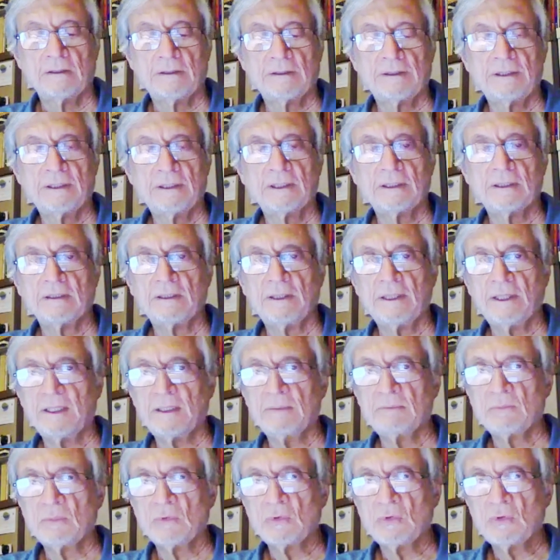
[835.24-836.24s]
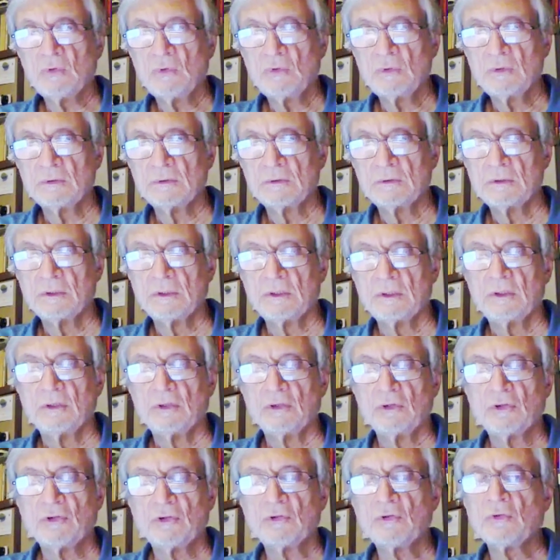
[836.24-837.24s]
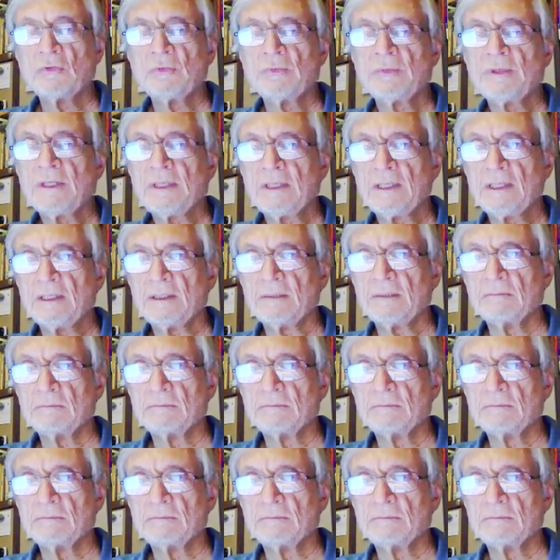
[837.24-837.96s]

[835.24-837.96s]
Dia emu, through me.